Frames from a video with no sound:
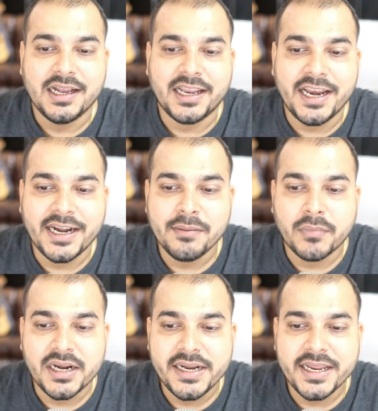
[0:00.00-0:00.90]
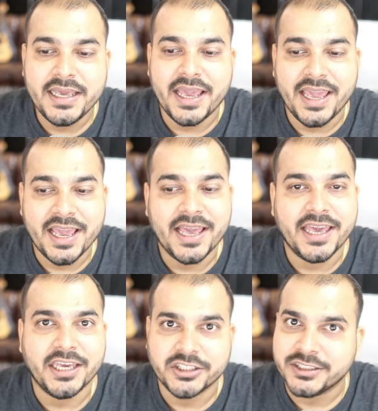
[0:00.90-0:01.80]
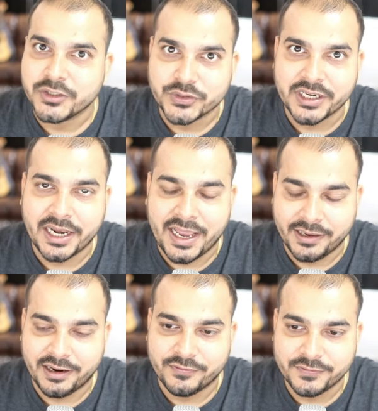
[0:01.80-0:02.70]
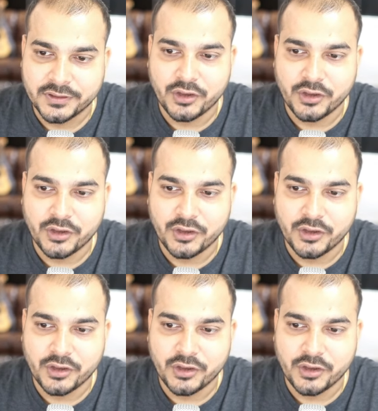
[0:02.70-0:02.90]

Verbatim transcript: creating multi-AI agents using LangGraph.